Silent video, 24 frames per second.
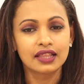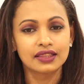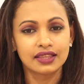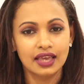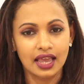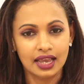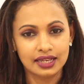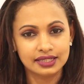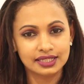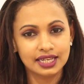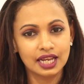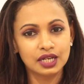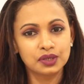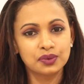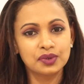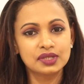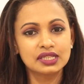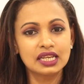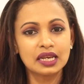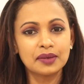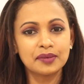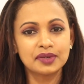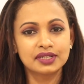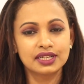their extent
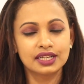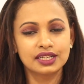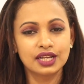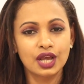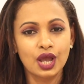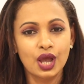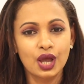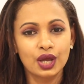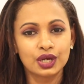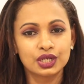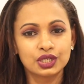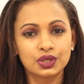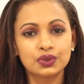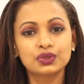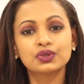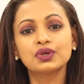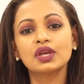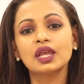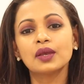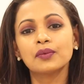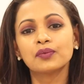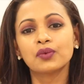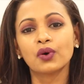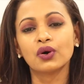was limited due to
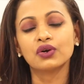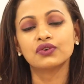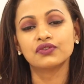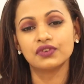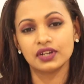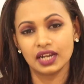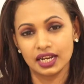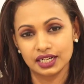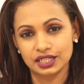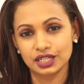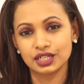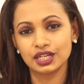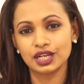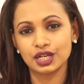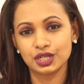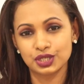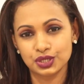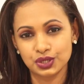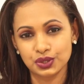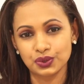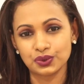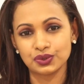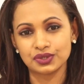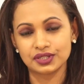import-related
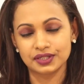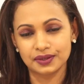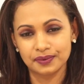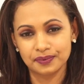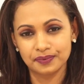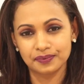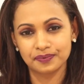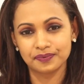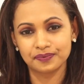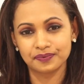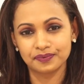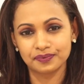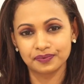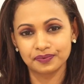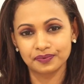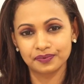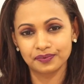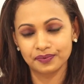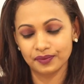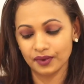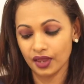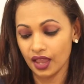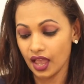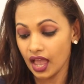issues.
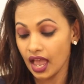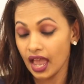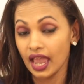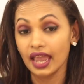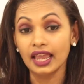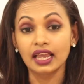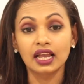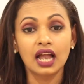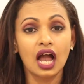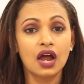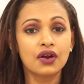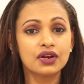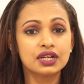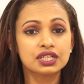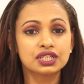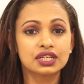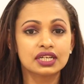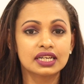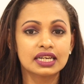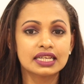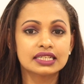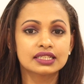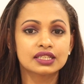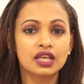
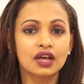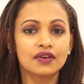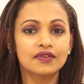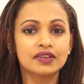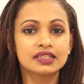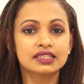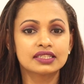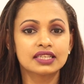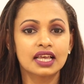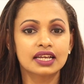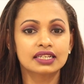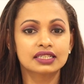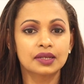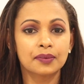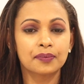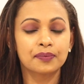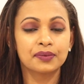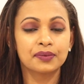Encouragingly, service sector